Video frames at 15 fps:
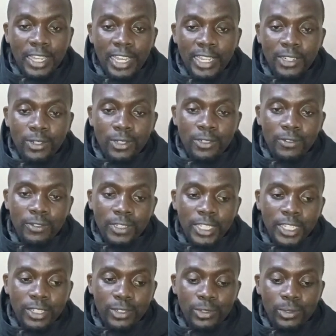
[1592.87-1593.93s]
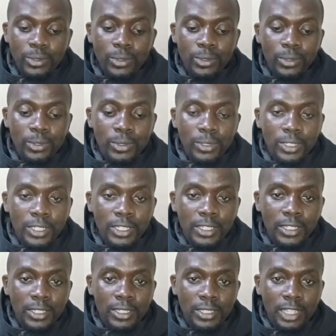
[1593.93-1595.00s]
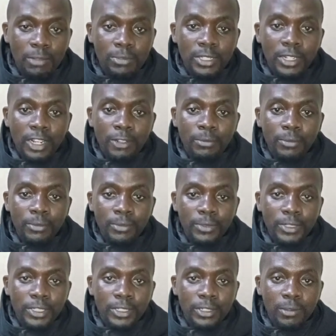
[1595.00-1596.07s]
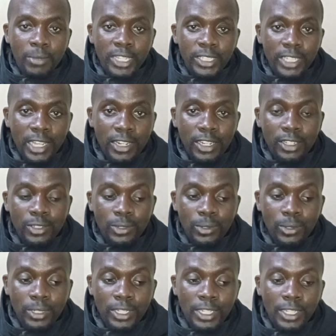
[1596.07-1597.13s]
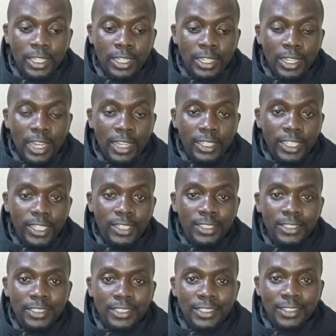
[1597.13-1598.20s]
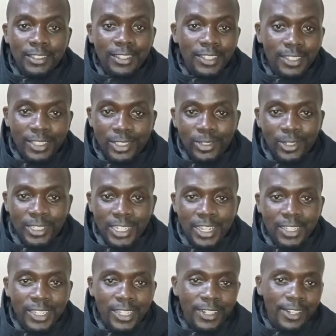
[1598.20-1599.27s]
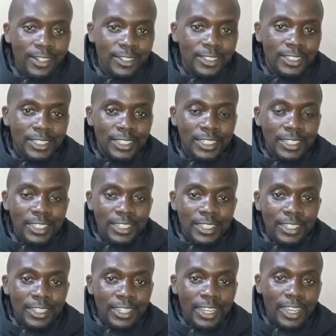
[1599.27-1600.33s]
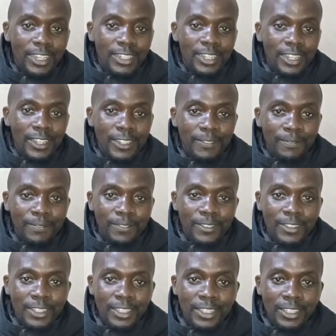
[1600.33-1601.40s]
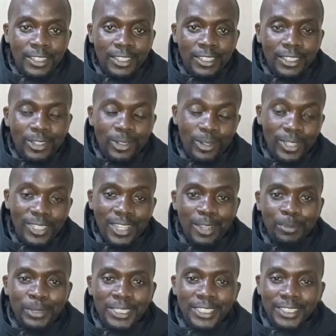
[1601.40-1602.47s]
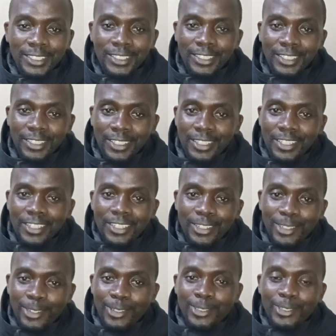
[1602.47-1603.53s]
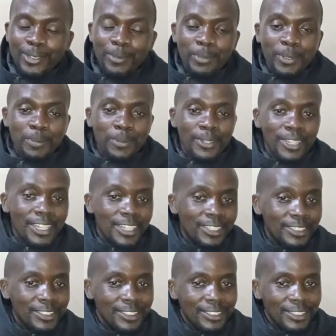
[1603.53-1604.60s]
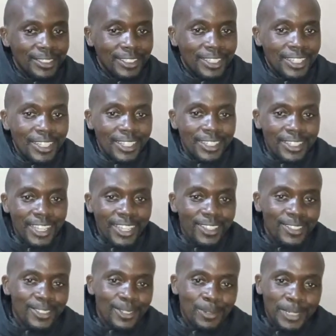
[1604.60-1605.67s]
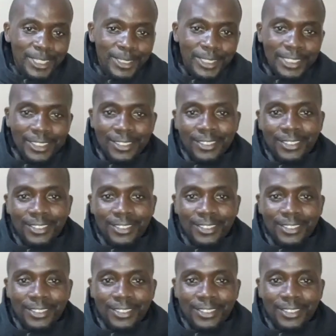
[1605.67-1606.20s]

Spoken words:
and don't forget to subscribe to my channel. So again, this is Dr. Adera, and always happy to talk to you people. Yeah. Thank you so much.